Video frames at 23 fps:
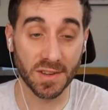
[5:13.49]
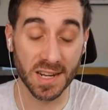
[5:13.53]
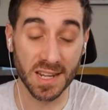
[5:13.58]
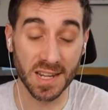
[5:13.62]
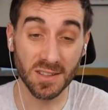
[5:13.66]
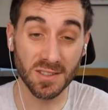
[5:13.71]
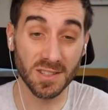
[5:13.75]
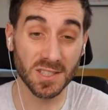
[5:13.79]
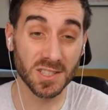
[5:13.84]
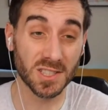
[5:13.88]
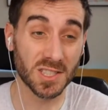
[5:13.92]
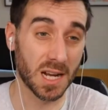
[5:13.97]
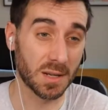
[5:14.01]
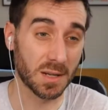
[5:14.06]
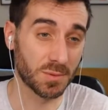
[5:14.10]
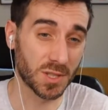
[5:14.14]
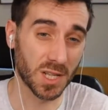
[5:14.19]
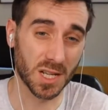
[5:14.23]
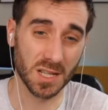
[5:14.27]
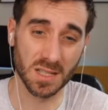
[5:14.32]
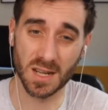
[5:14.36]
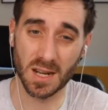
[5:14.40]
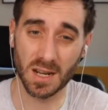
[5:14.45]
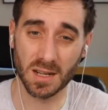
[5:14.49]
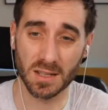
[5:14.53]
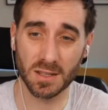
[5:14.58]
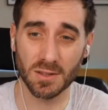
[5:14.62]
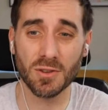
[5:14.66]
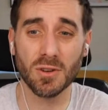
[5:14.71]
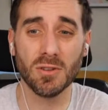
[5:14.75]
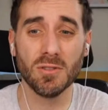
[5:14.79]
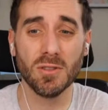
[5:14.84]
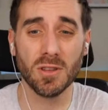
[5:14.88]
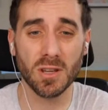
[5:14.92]
and neither does Top Shot Talk.
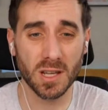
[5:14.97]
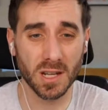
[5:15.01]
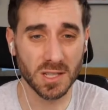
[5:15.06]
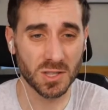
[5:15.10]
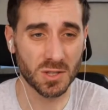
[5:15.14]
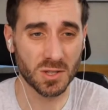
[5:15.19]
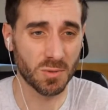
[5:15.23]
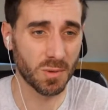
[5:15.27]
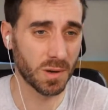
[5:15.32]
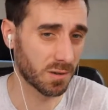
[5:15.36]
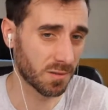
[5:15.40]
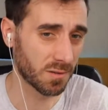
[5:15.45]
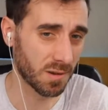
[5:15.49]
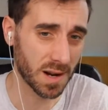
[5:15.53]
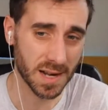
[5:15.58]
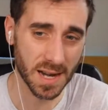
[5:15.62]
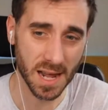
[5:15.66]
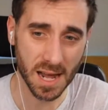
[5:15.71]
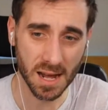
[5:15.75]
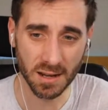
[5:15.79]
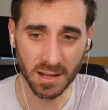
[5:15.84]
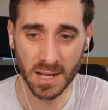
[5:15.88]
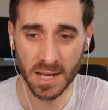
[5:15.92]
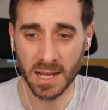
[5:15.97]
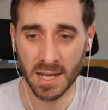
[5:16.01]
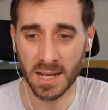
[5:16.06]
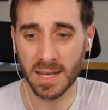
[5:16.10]
You go look at his Twitter right now.